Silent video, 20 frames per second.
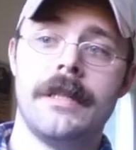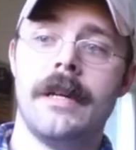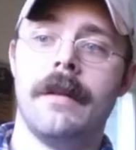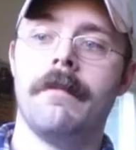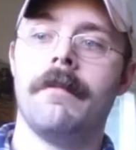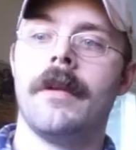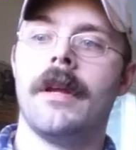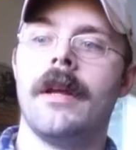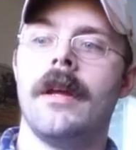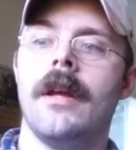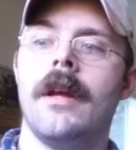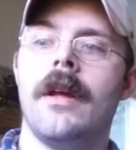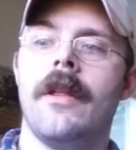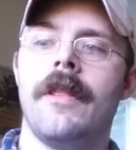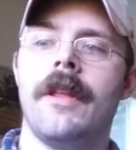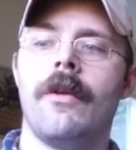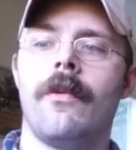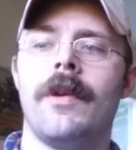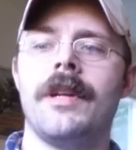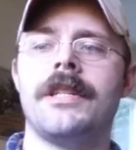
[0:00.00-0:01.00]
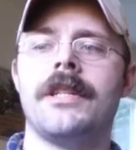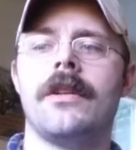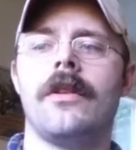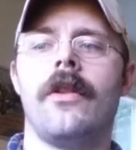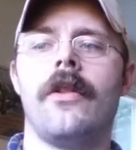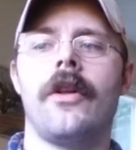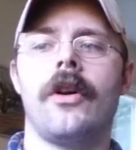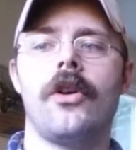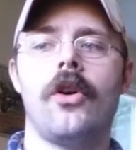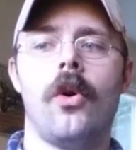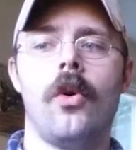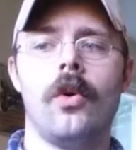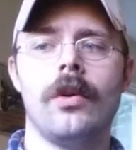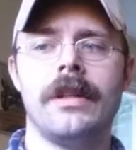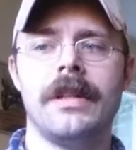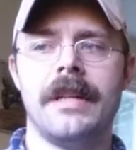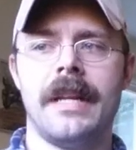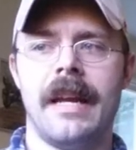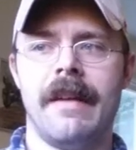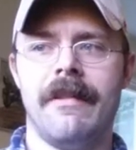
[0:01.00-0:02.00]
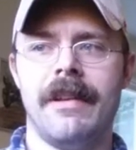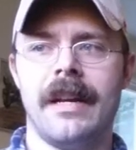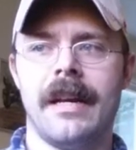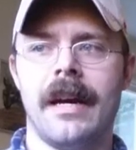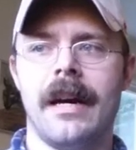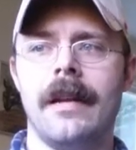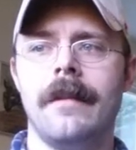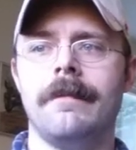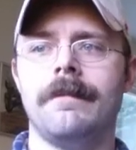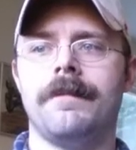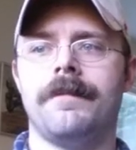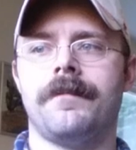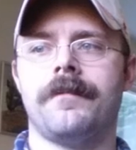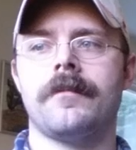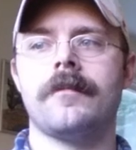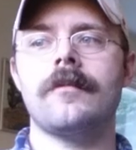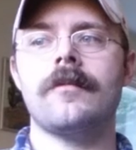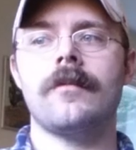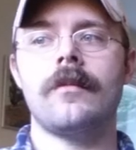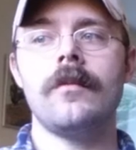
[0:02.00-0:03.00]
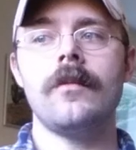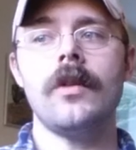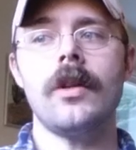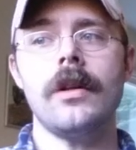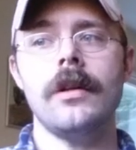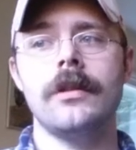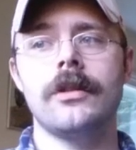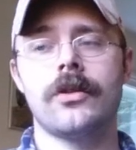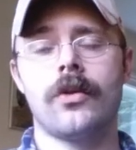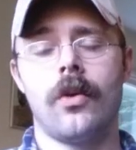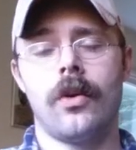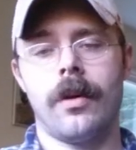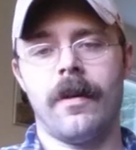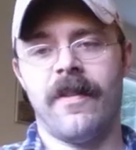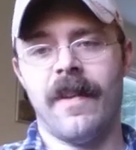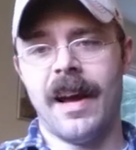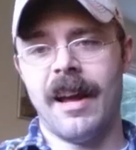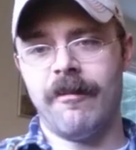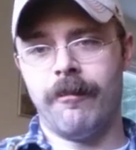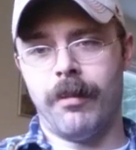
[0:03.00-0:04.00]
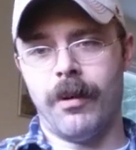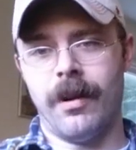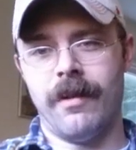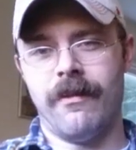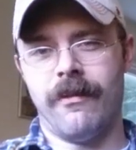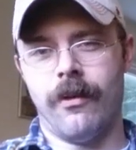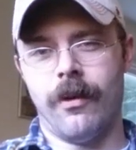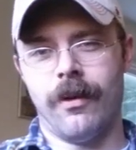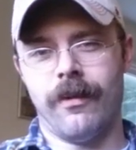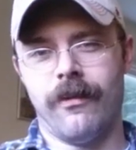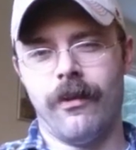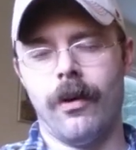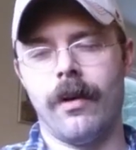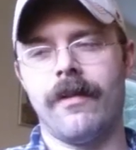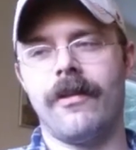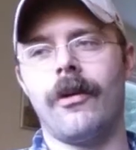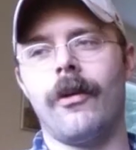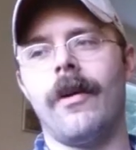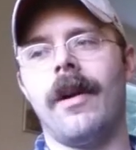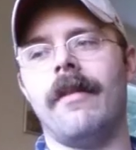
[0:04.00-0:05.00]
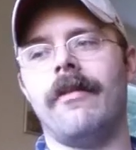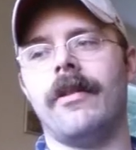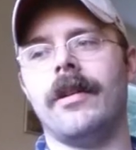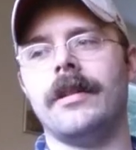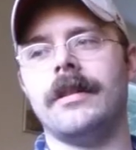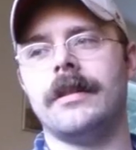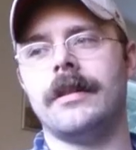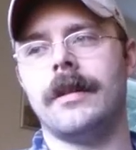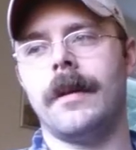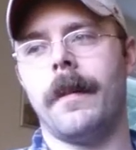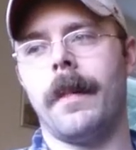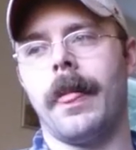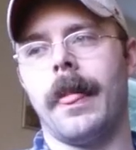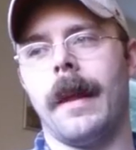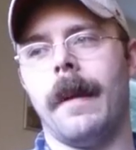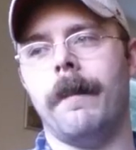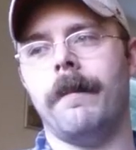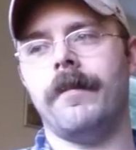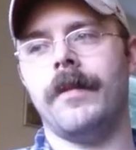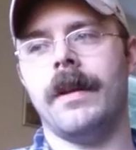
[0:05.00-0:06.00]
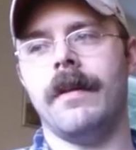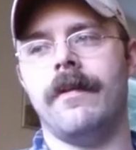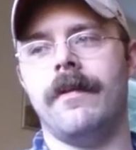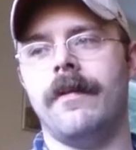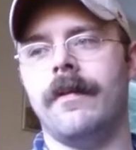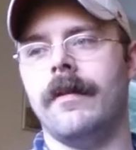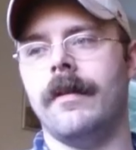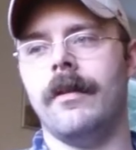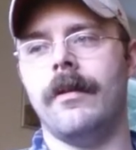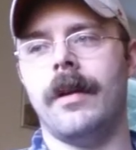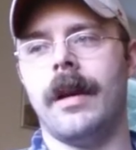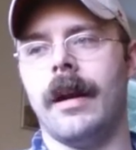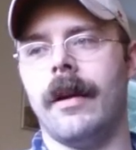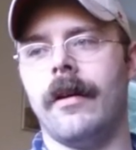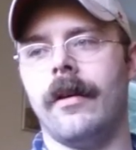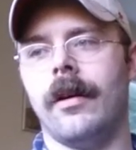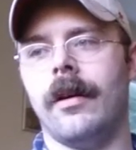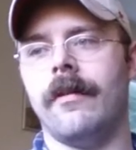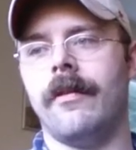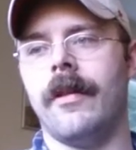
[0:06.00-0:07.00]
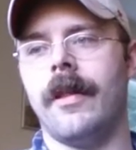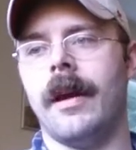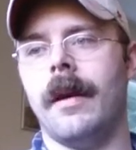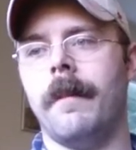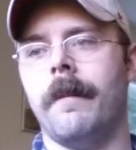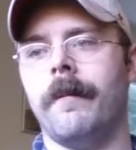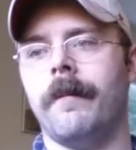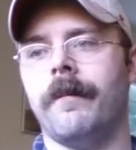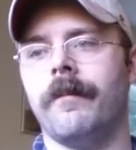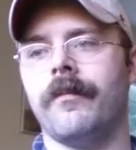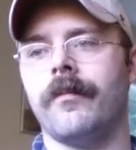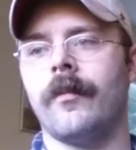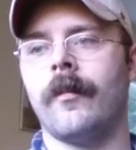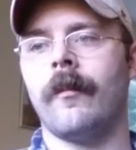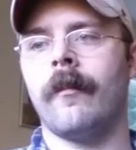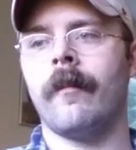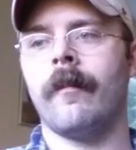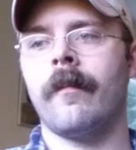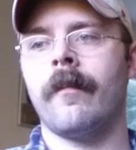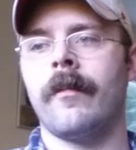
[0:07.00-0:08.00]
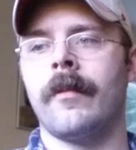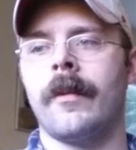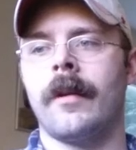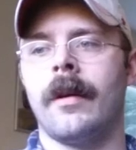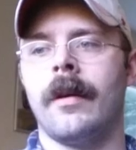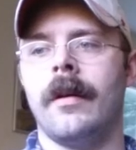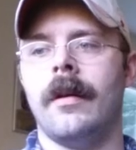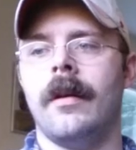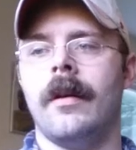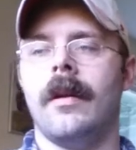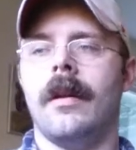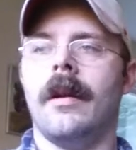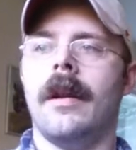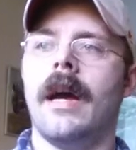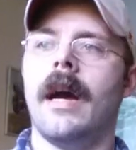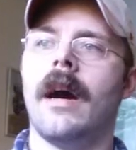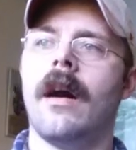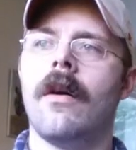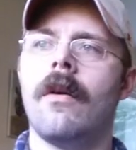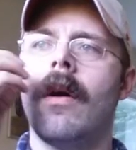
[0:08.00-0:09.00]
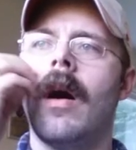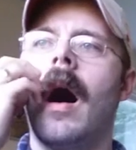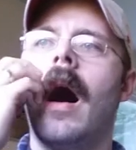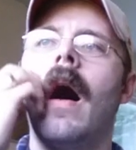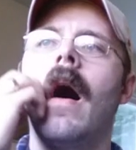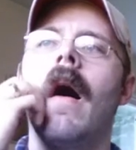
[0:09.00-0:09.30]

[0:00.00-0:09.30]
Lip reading: it. The original, the gold navy cut, scored a 5.44 for reference, if you care at all for that. Now,